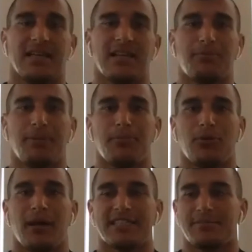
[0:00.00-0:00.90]
A lot of
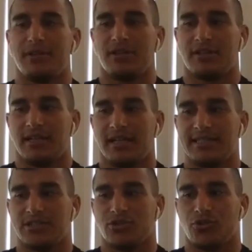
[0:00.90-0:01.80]
people ask me on
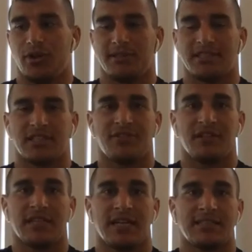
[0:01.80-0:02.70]
Instagram and
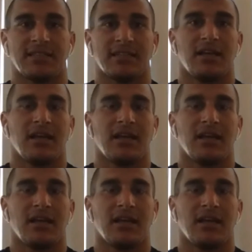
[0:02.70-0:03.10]
stuff like that.